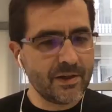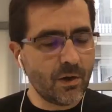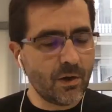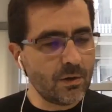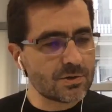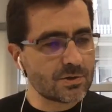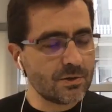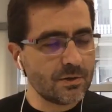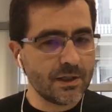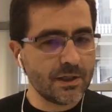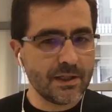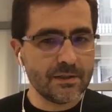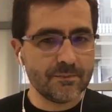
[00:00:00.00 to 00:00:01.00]

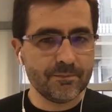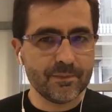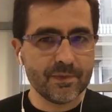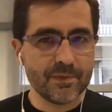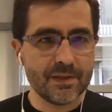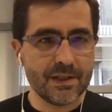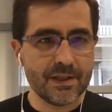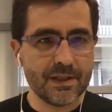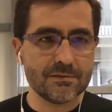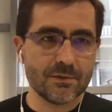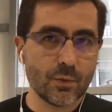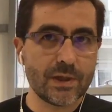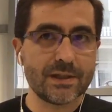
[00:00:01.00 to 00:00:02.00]
also there
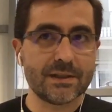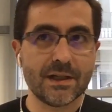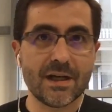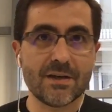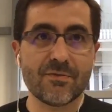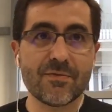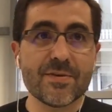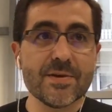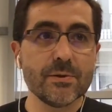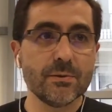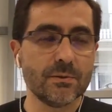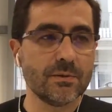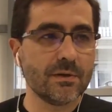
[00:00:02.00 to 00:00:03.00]
were a
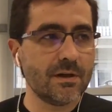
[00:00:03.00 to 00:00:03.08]
few